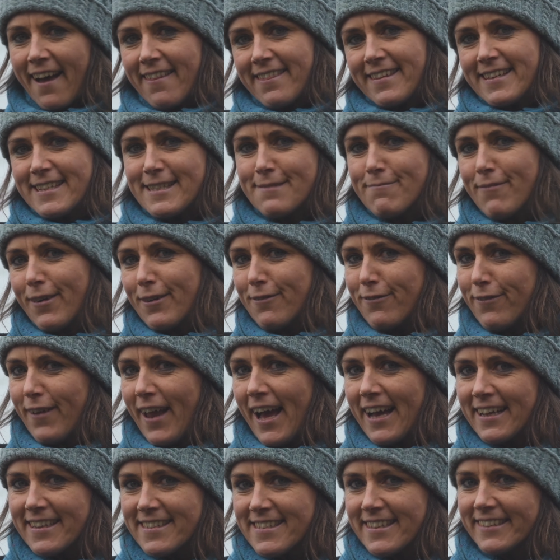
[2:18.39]
on these
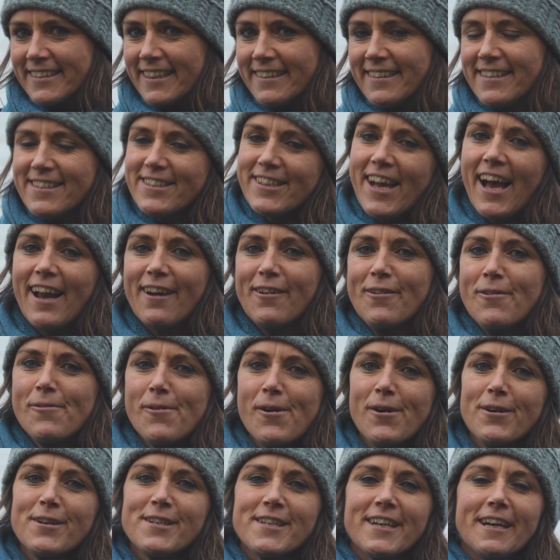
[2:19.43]
mudflats and in the shallow
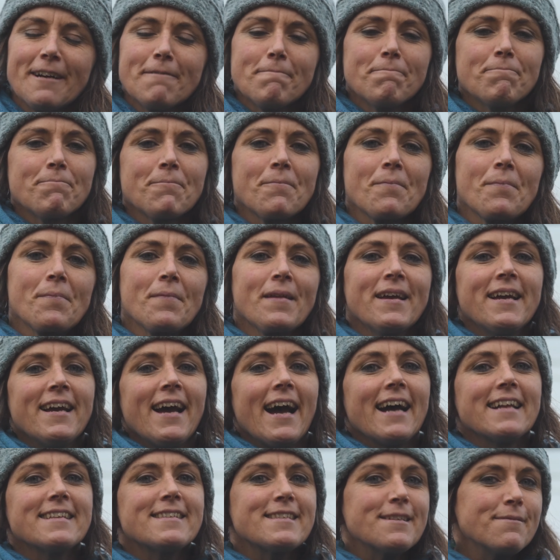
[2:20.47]
water. And